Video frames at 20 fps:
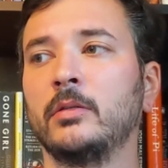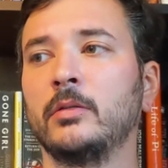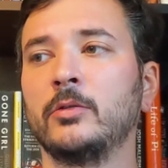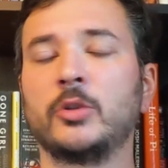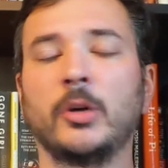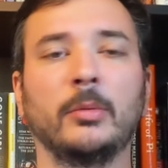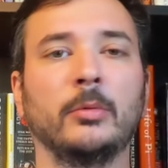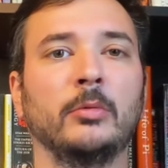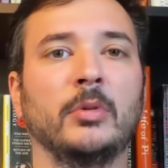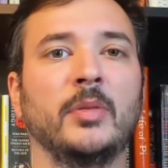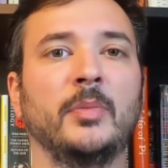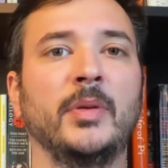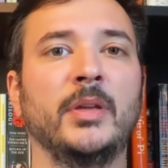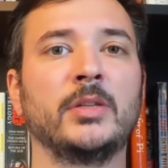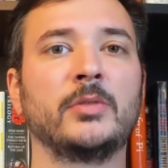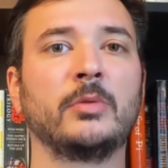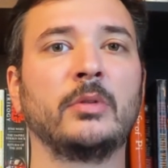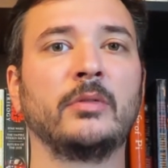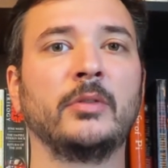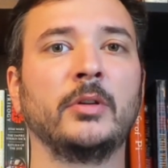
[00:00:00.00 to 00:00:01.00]
Trouble with
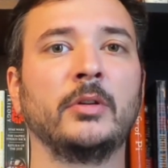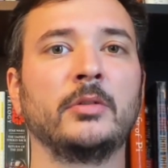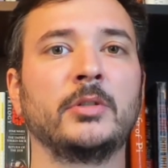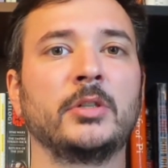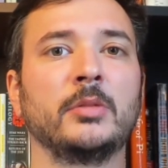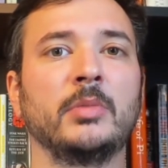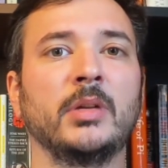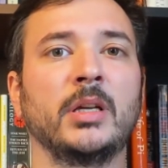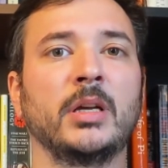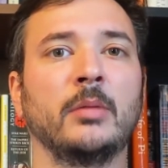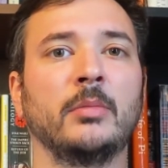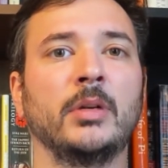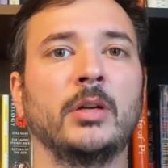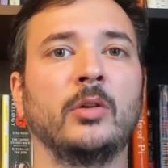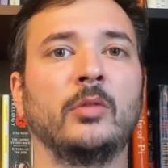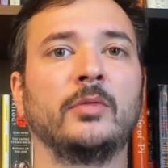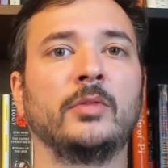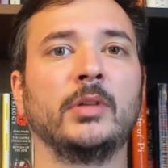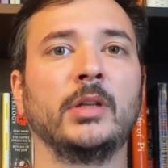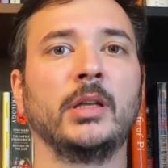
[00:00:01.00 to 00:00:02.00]
Peace review. It should be coming
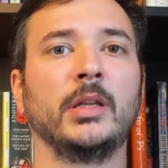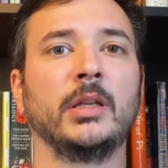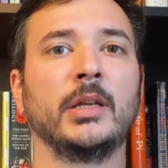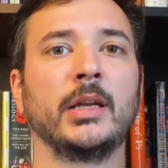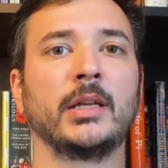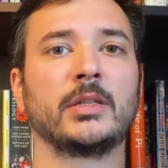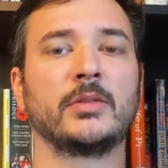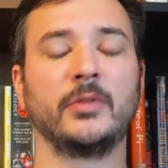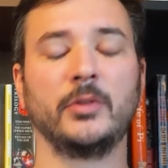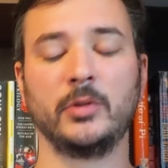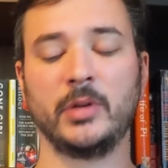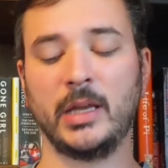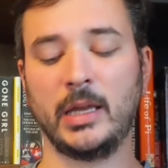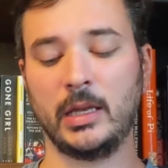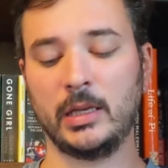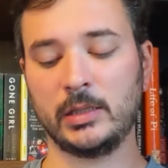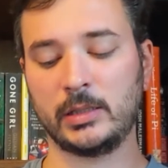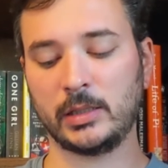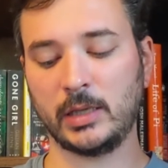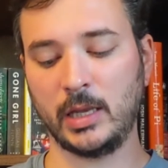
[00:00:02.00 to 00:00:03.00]
hopefully in the next few days.